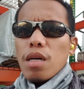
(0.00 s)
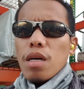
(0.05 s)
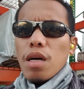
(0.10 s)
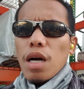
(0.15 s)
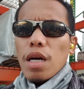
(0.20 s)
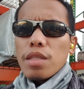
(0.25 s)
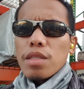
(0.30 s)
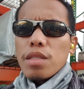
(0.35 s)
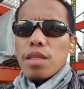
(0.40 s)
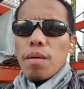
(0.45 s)

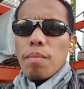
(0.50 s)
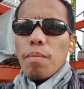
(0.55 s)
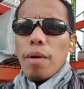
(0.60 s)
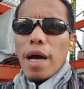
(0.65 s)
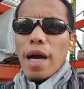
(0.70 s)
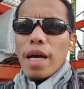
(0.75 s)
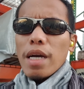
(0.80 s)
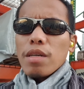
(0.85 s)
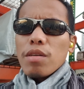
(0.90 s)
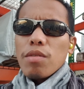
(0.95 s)
at the
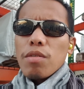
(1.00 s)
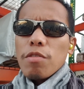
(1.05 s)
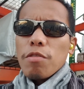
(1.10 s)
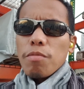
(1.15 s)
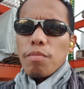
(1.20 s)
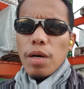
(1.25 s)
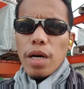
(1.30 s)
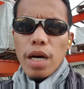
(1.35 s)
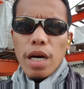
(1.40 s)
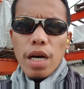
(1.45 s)
back of
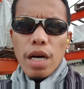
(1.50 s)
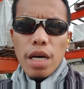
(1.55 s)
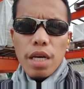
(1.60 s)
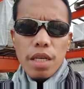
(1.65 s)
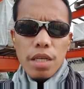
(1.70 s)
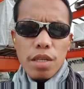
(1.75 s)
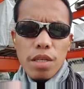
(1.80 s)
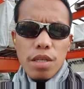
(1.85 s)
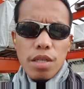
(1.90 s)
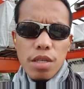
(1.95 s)

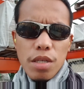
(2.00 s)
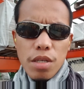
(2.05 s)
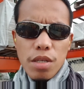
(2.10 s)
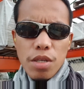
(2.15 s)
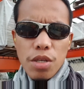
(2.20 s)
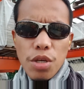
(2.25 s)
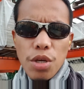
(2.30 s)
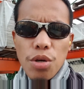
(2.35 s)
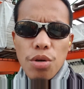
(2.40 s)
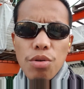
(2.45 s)
my
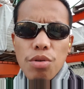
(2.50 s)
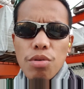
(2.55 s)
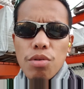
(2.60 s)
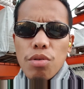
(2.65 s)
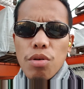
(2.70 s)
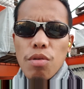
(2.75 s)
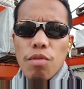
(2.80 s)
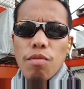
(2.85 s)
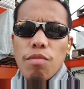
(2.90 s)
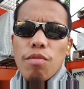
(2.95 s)
queue
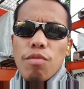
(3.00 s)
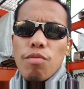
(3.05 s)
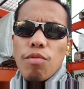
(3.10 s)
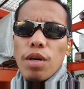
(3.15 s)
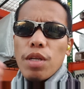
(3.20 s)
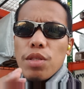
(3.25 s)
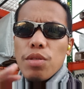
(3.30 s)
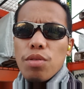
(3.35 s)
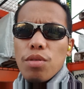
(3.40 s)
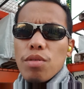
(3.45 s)
on
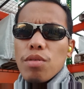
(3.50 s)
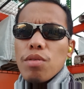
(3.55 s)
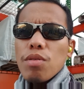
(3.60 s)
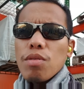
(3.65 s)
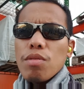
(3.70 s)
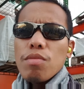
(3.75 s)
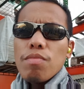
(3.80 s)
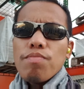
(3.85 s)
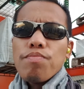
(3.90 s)
what to do